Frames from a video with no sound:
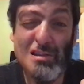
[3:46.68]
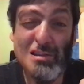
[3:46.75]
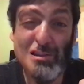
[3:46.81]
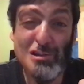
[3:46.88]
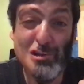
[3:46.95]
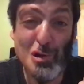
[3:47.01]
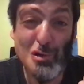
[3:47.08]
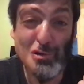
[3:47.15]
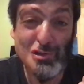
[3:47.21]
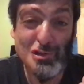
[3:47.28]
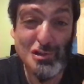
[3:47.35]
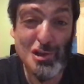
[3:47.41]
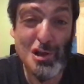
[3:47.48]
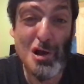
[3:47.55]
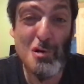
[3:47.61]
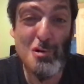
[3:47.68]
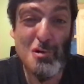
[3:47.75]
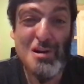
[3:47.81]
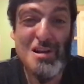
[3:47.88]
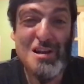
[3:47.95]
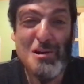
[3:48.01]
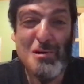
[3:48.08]
don't
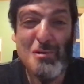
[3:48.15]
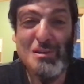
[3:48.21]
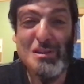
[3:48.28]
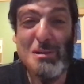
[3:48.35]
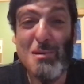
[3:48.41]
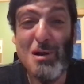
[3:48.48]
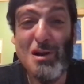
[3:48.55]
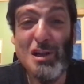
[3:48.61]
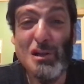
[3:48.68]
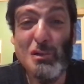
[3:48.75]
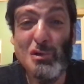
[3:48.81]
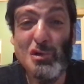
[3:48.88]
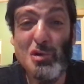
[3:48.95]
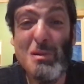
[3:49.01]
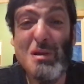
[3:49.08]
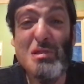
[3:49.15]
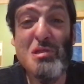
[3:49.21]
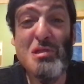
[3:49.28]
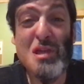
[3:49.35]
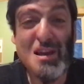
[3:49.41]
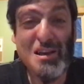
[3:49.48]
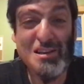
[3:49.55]
know what the market will do but
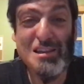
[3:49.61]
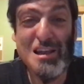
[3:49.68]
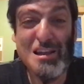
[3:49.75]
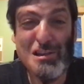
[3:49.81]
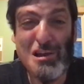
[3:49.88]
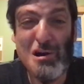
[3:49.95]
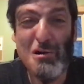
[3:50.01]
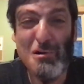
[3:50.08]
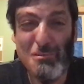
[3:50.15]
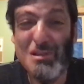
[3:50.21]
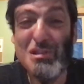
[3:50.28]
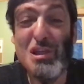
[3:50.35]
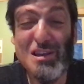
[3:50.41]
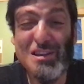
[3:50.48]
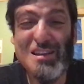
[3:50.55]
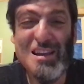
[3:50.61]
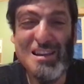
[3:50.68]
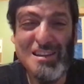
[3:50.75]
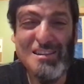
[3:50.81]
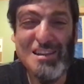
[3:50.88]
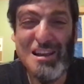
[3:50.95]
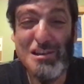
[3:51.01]
think they
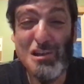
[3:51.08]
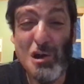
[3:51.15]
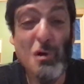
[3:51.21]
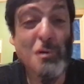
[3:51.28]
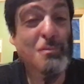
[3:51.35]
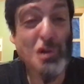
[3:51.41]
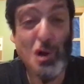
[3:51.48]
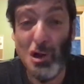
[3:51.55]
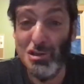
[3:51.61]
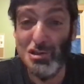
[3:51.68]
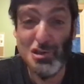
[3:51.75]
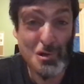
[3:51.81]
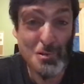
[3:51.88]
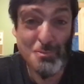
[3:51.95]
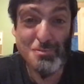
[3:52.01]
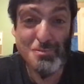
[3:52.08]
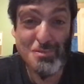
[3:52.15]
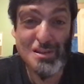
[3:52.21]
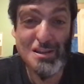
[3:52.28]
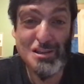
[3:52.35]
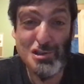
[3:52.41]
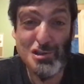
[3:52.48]
know also
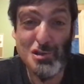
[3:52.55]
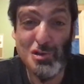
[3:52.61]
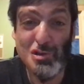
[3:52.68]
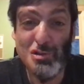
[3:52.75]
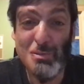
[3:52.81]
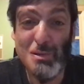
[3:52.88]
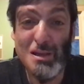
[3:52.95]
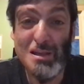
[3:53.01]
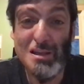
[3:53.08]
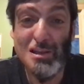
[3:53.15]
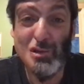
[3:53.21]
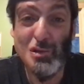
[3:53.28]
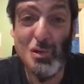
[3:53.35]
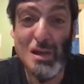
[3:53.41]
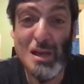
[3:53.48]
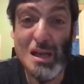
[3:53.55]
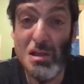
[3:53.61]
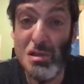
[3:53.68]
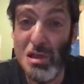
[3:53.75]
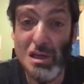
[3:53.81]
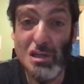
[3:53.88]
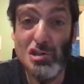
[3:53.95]
shouldn't be doing
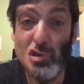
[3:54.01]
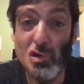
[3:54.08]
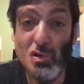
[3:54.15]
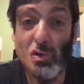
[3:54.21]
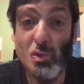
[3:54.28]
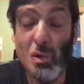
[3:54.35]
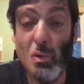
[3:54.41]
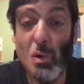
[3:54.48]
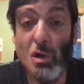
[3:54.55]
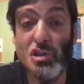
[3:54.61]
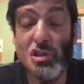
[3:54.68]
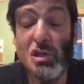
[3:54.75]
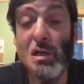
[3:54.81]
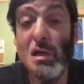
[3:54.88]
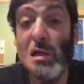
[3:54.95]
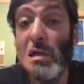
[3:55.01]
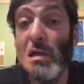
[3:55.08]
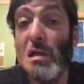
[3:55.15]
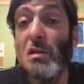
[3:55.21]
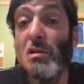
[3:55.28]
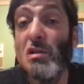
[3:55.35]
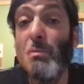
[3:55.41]
anything and shouldn't be watching.
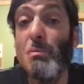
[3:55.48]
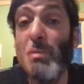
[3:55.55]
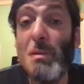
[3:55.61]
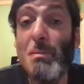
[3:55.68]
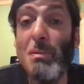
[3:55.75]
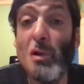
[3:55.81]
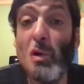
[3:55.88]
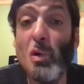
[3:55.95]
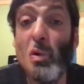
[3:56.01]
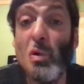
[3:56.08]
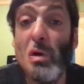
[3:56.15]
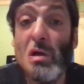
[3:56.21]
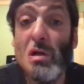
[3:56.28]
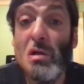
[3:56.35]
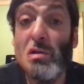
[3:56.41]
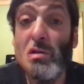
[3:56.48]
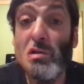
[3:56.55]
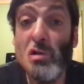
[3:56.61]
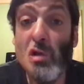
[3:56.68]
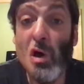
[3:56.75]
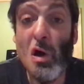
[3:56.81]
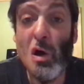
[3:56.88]
The people who
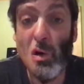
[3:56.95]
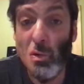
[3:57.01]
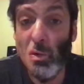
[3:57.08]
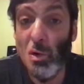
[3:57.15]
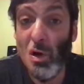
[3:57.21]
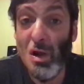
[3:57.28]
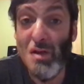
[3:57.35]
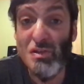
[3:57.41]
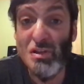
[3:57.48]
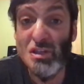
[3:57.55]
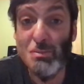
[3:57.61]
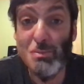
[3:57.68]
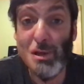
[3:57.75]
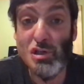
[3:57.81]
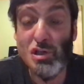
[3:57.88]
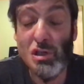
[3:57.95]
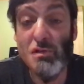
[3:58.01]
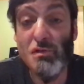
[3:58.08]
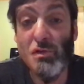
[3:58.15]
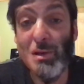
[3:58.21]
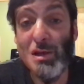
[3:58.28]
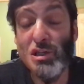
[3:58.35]
know or have a special
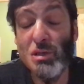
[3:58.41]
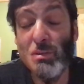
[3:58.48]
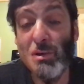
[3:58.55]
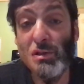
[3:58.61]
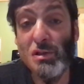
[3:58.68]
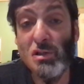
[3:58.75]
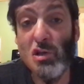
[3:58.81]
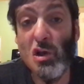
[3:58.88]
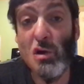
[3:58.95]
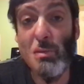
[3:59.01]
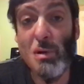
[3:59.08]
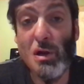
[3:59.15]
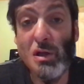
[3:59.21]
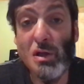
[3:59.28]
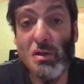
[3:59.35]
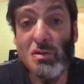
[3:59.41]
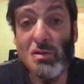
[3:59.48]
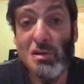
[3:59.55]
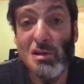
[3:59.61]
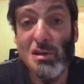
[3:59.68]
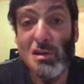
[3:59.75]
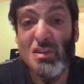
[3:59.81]
information about the stock market,
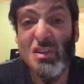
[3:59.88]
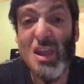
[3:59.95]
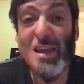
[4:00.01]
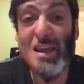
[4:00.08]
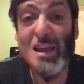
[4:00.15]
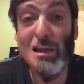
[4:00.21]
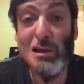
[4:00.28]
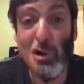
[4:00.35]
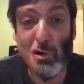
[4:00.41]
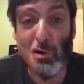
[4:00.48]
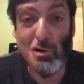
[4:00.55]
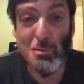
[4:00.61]
they can look,